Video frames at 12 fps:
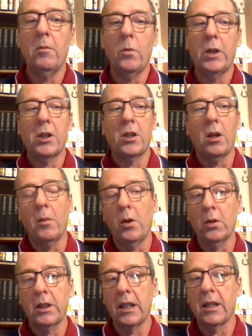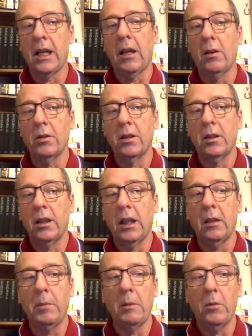which are more detailed
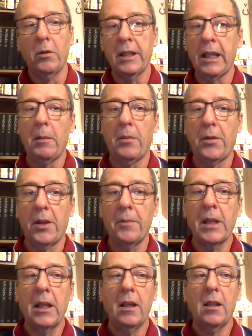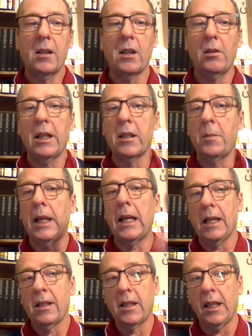and a bit more in depth. So there's a
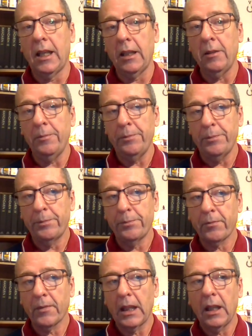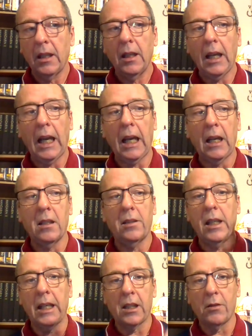playlist here, and the
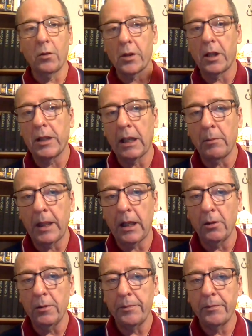links are also down below.